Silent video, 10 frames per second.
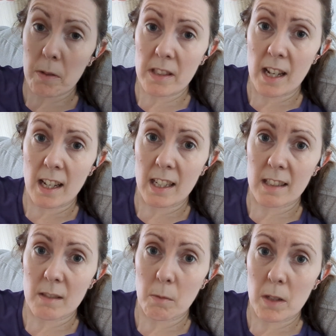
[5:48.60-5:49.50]
was
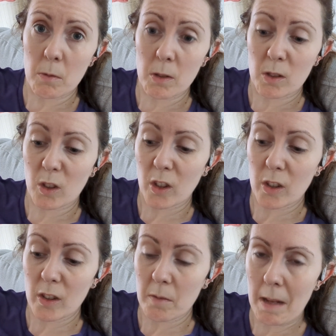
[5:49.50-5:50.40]
nice, which was
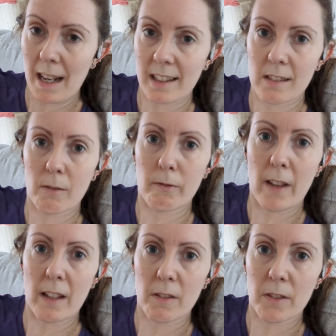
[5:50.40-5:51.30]
good. My legs
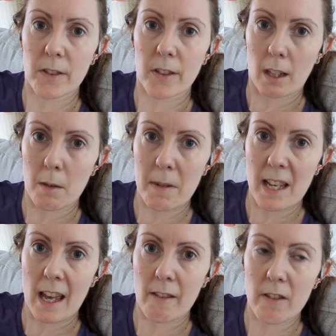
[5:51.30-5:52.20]
felt a bit
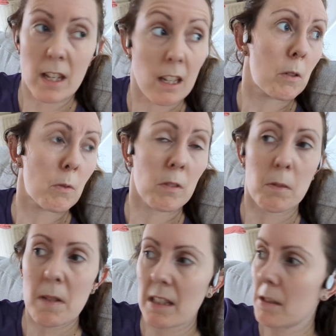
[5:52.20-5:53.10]
heavy, which was
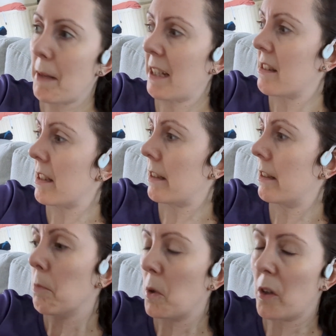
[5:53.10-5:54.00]
to be expected,
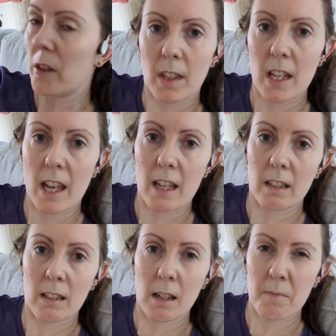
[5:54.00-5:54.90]
but yeah,
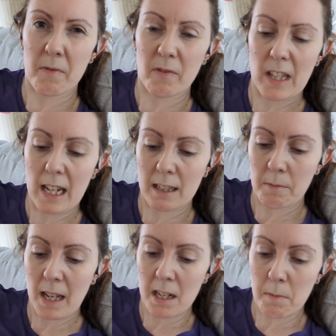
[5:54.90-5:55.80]
I feel like
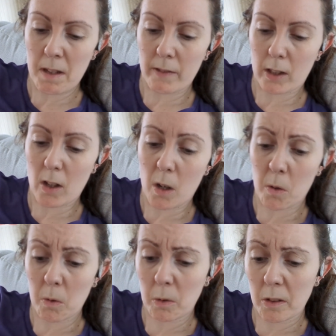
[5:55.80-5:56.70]
I'm getting a bit of a
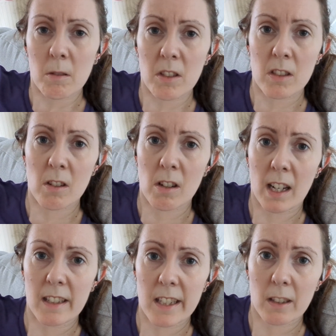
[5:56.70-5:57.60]
cold, which is not
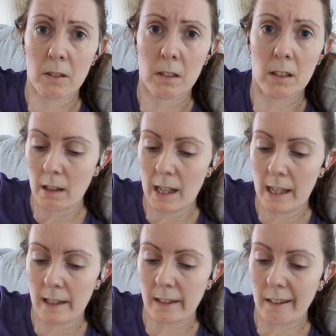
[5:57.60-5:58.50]
ideal,
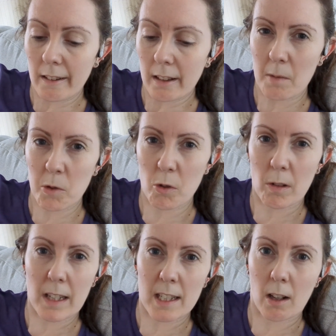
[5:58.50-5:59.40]
and I'm
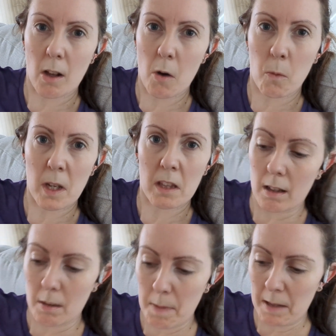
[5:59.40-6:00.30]
struggling a lot with
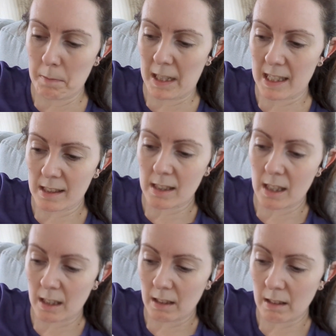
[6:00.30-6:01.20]
a bad
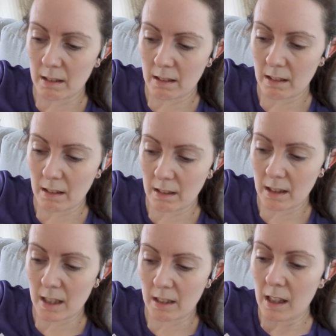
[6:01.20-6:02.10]
blister
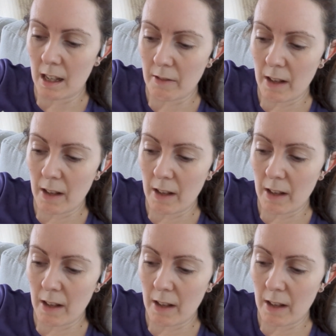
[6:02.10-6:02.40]
that I've